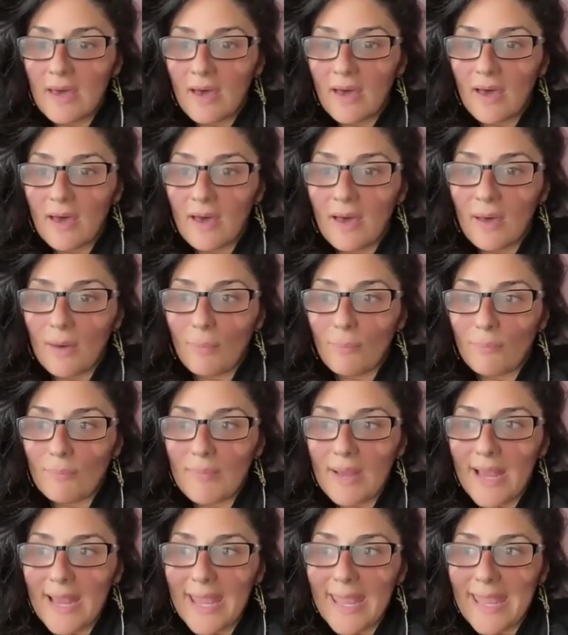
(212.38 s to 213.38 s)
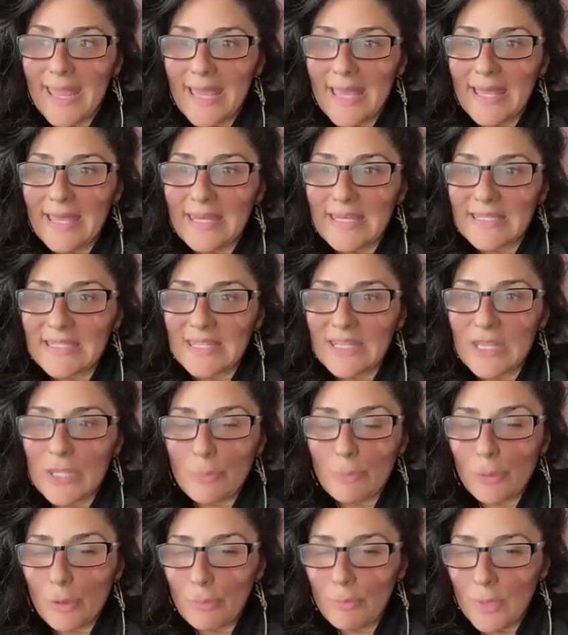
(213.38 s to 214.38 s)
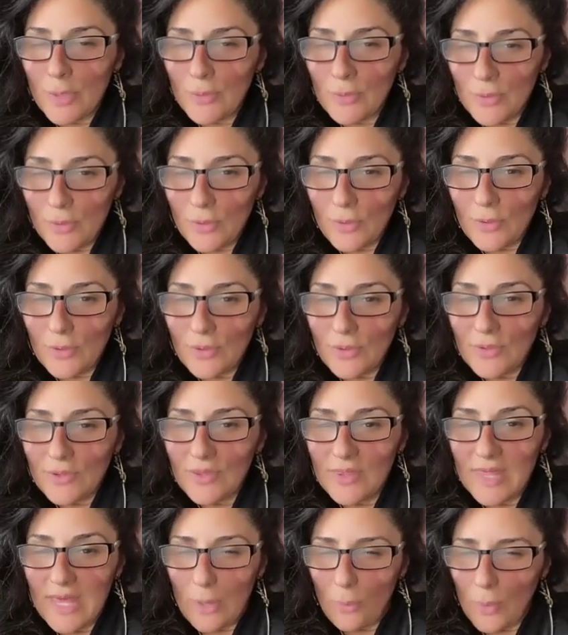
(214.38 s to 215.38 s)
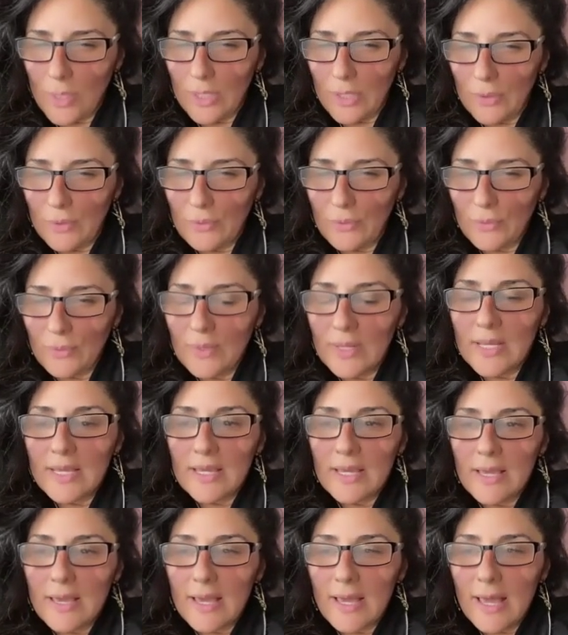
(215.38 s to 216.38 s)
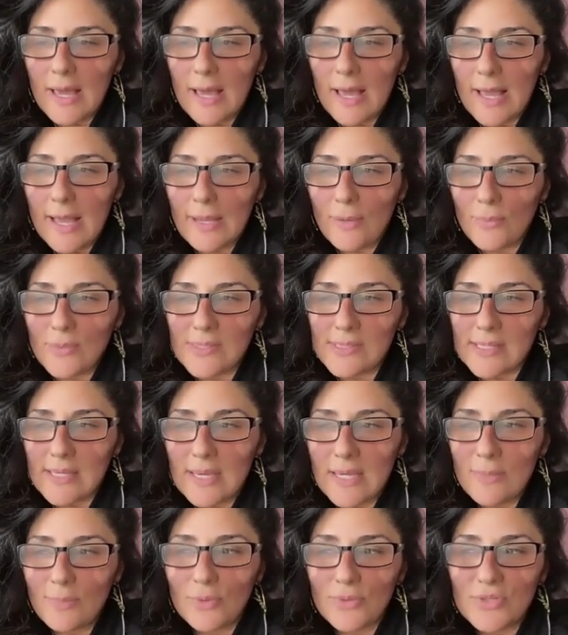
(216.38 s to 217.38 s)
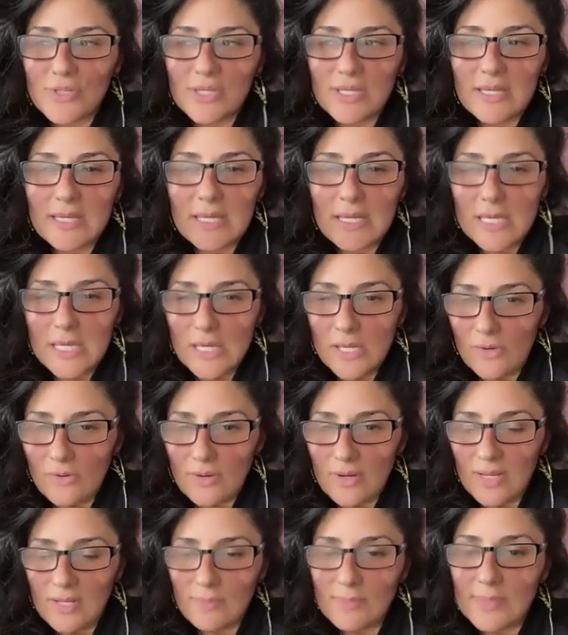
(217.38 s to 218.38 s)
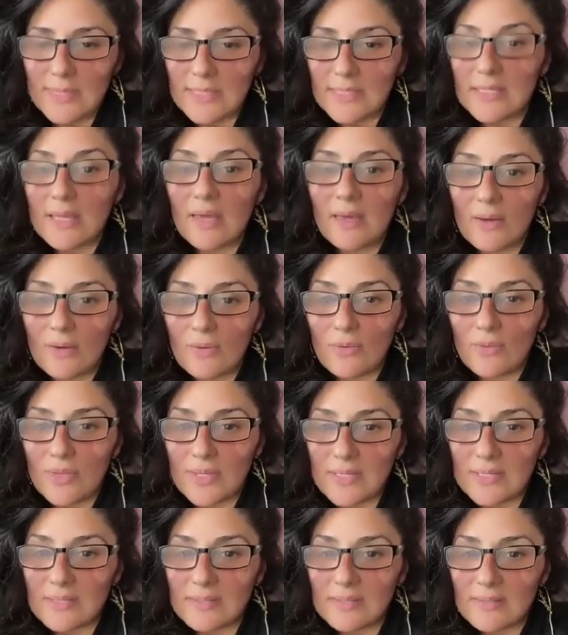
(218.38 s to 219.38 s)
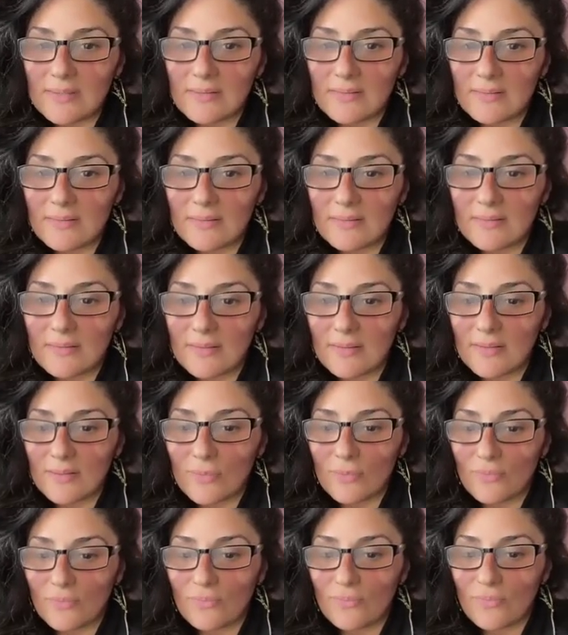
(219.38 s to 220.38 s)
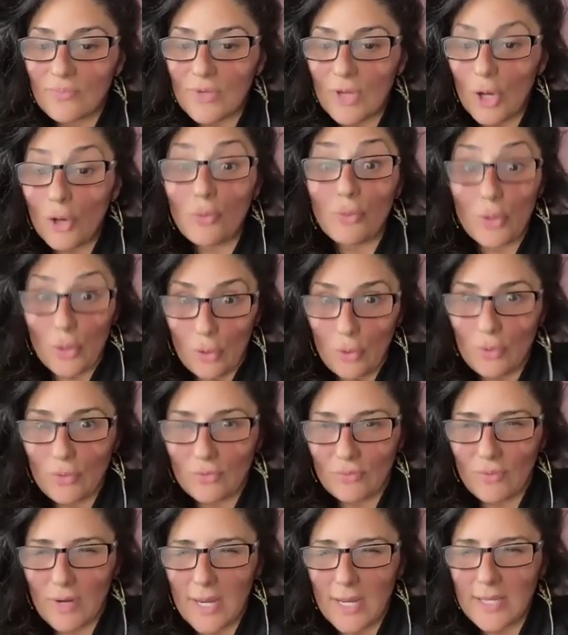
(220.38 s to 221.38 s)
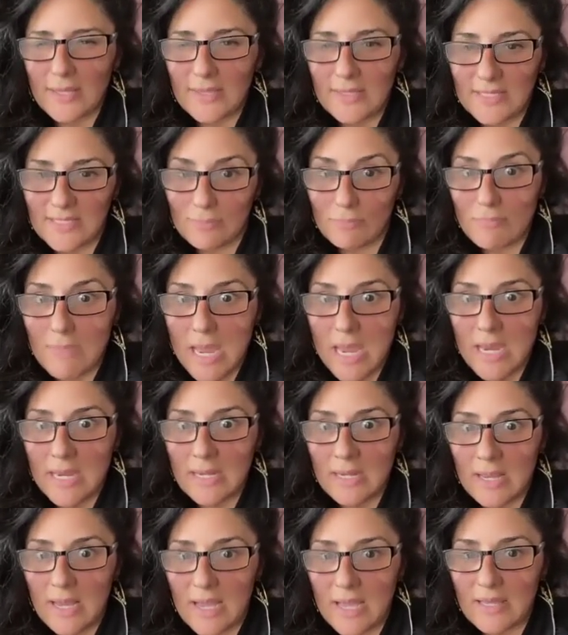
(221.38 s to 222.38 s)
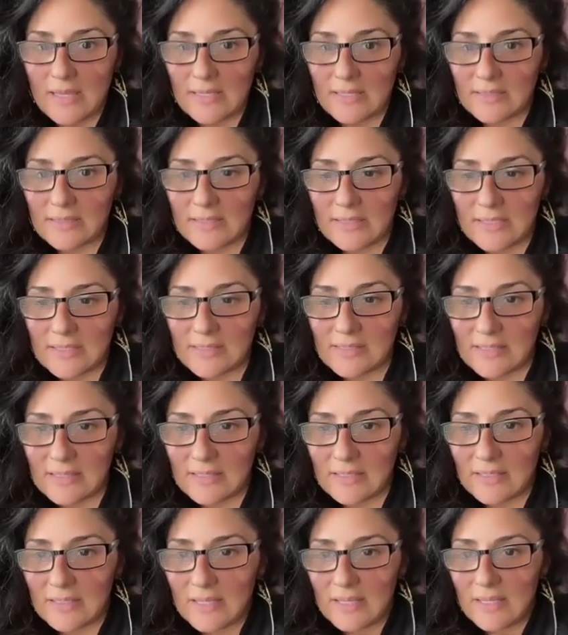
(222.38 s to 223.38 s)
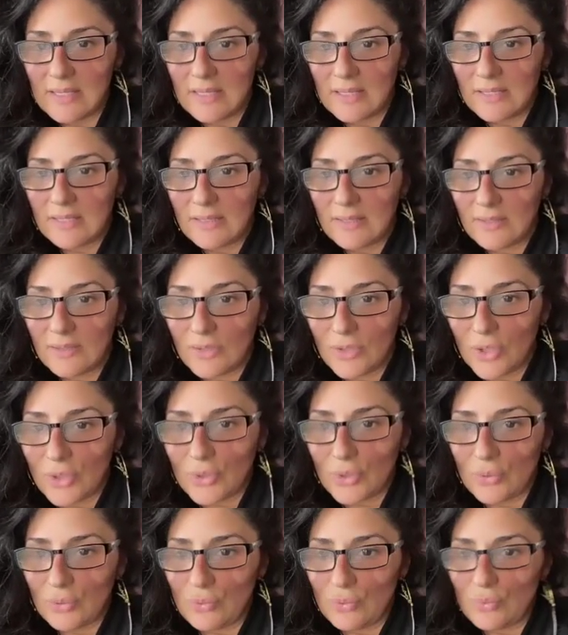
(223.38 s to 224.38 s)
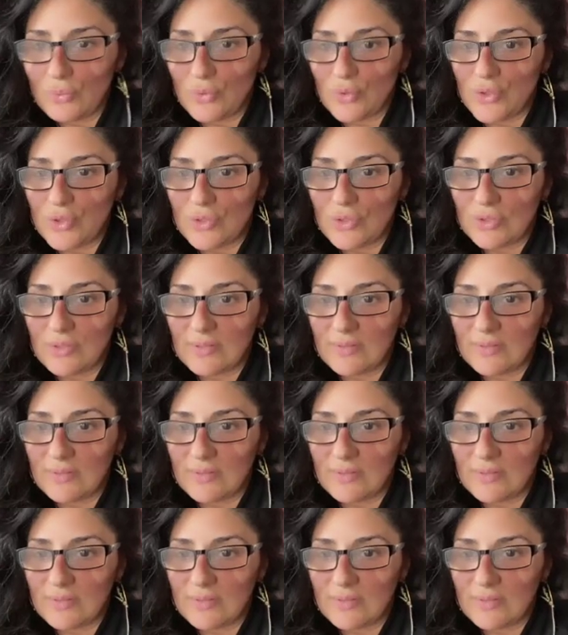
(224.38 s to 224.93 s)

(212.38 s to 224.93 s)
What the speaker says: And the promoter that we knew, I was able to hear him tell this owner, right, this main guy, this huge,